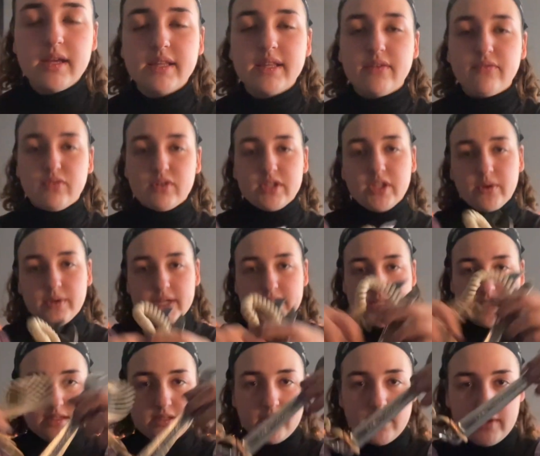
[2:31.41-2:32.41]
And then for
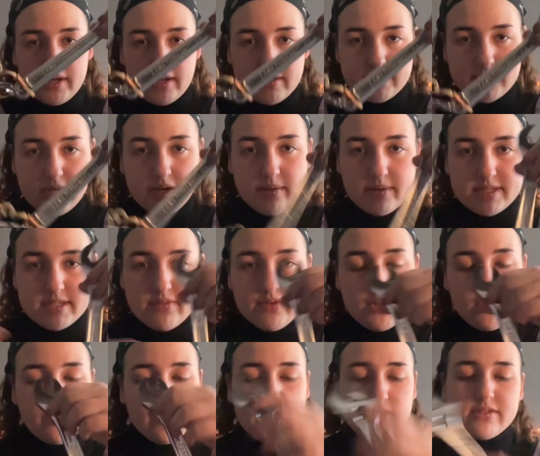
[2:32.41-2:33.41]
load-ins and load-outs, I always have
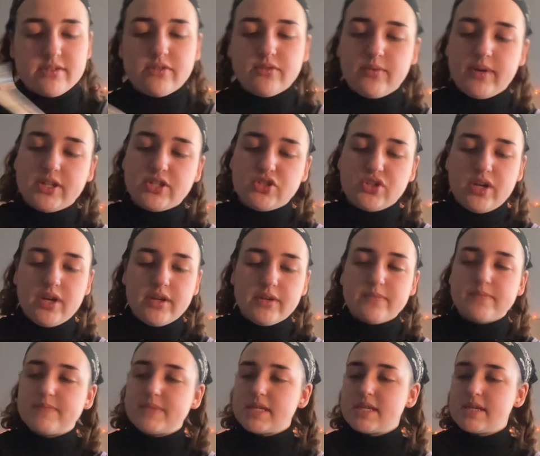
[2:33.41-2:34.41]
a crescent wrench
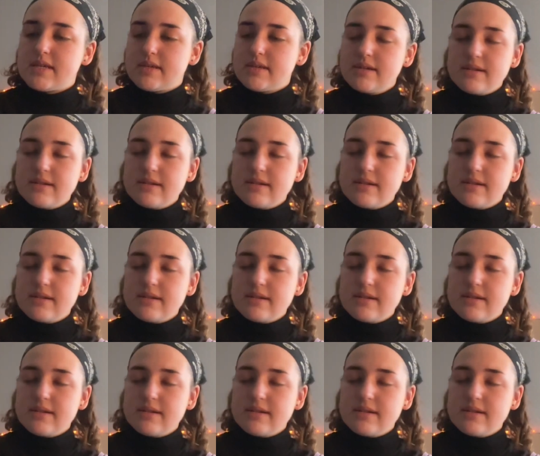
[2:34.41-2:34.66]
on me,